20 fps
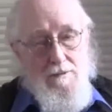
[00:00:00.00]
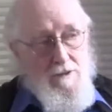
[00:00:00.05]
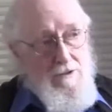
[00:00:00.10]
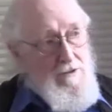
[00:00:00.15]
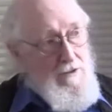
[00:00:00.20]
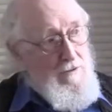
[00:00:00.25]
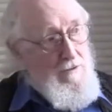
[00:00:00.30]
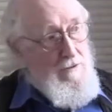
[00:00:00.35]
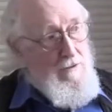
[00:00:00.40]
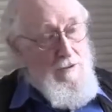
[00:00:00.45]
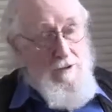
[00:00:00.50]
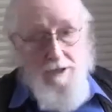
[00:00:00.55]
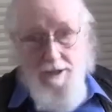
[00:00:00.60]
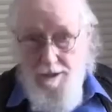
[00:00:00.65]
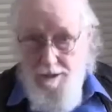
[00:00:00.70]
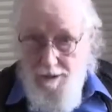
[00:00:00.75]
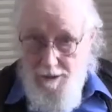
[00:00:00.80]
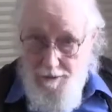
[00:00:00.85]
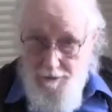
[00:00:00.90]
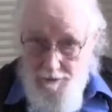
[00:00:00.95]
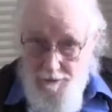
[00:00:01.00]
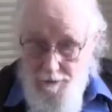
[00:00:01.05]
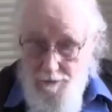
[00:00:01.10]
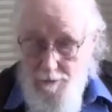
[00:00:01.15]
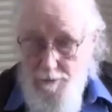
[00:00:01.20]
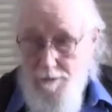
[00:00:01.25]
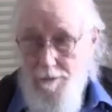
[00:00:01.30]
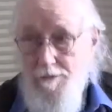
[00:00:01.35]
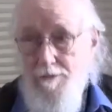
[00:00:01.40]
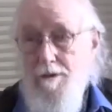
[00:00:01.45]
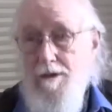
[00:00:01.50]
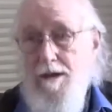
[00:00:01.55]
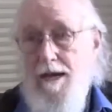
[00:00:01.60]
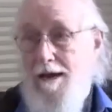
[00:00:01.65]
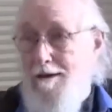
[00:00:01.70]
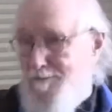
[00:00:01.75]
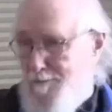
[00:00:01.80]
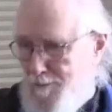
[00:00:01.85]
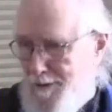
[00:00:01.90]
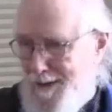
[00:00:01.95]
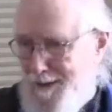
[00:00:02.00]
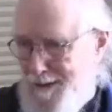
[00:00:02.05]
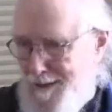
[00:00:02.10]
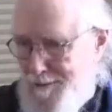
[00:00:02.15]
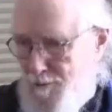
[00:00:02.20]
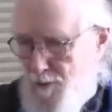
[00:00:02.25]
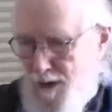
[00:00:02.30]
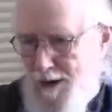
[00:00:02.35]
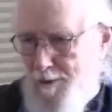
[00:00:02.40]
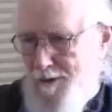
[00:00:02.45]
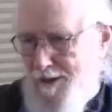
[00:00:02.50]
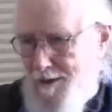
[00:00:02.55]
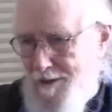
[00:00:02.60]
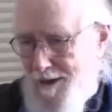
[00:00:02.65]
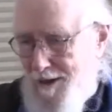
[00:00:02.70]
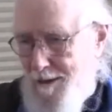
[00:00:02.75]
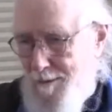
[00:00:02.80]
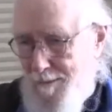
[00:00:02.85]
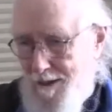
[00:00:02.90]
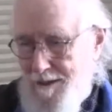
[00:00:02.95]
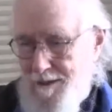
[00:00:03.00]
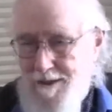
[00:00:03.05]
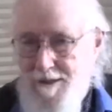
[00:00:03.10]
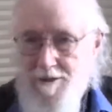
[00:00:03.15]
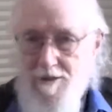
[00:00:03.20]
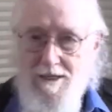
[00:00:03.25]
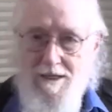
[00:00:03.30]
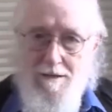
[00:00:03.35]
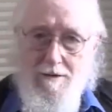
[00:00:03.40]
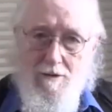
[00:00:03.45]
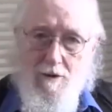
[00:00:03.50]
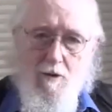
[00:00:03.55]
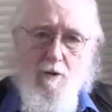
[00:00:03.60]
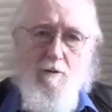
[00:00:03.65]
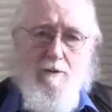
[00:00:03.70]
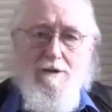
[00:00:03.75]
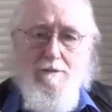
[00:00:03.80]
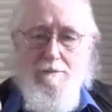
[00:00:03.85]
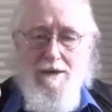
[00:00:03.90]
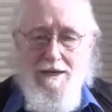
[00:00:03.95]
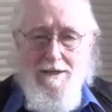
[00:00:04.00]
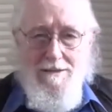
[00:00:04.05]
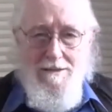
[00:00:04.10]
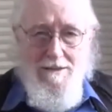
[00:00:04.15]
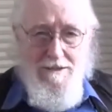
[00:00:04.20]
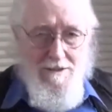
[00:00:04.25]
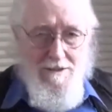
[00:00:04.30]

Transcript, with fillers: what's going on in our group, how we, why are we talking about this? Oh, we made a